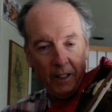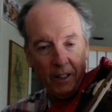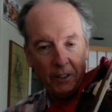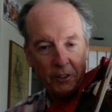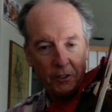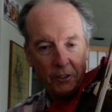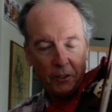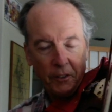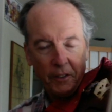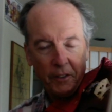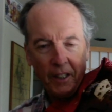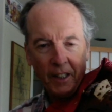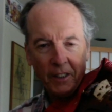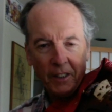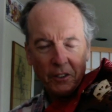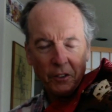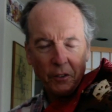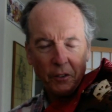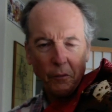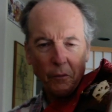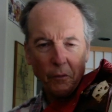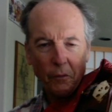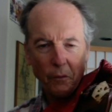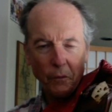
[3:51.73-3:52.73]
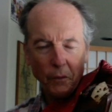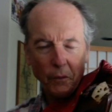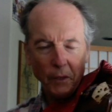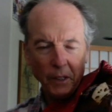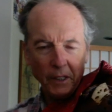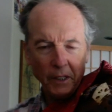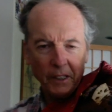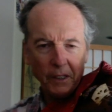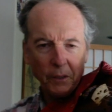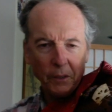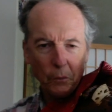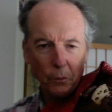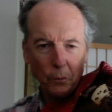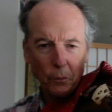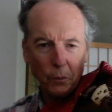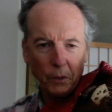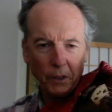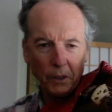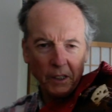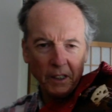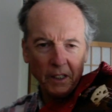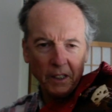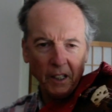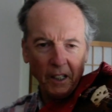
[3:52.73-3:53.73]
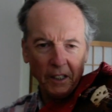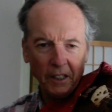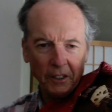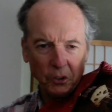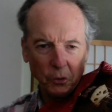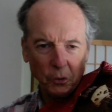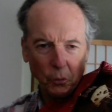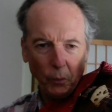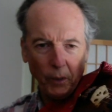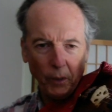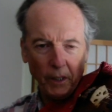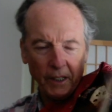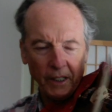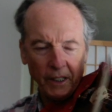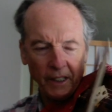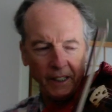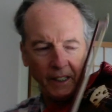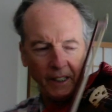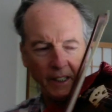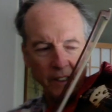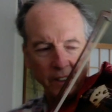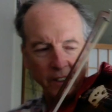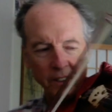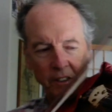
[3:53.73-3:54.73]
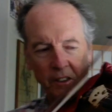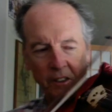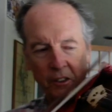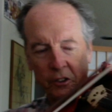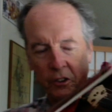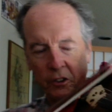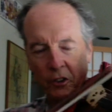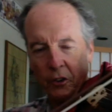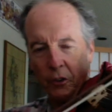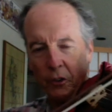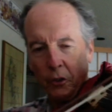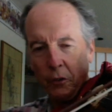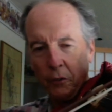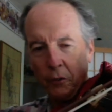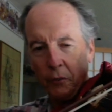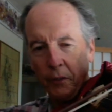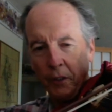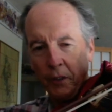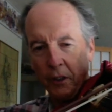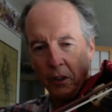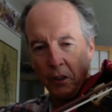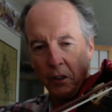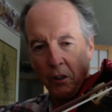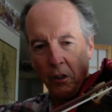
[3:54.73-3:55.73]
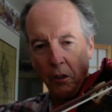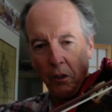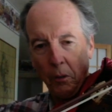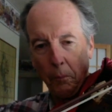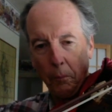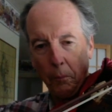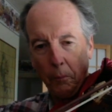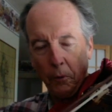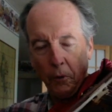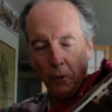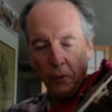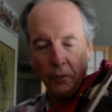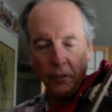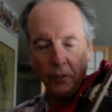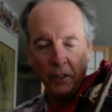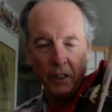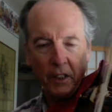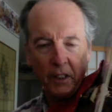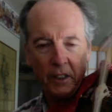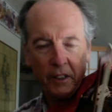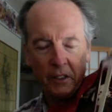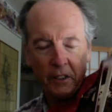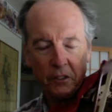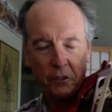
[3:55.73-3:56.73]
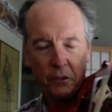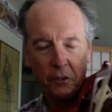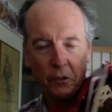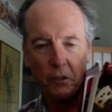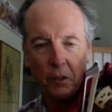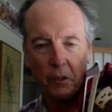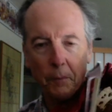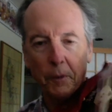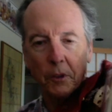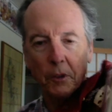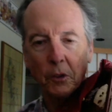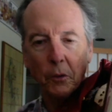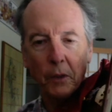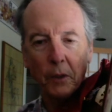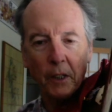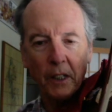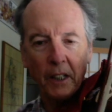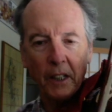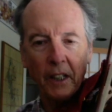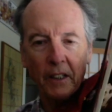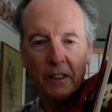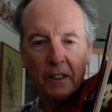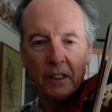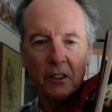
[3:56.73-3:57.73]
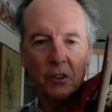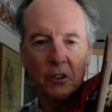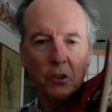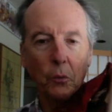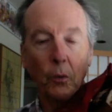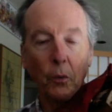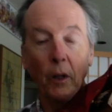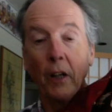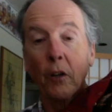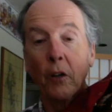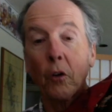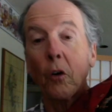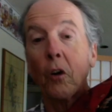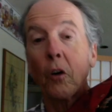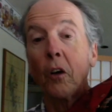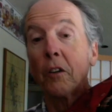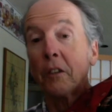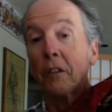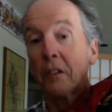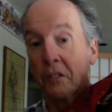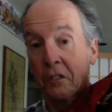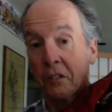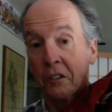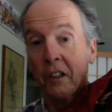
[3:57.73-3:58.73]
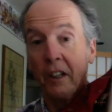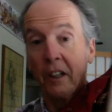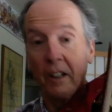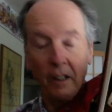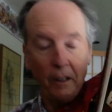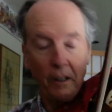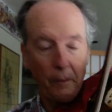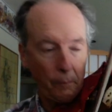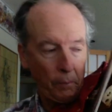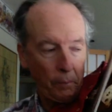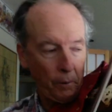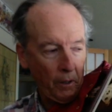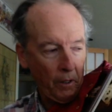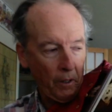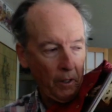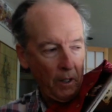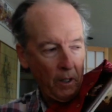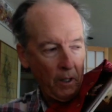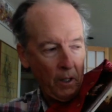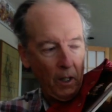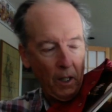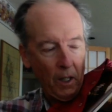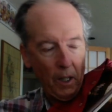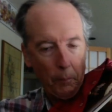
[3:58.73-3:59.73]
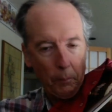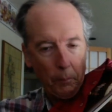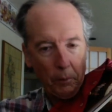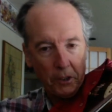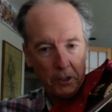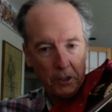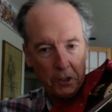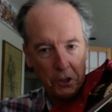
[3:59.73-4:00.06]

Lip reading: so that's a really nice way to get this 3rd finger perfectly in tune. Let me do it again. This is what I call the setup. I play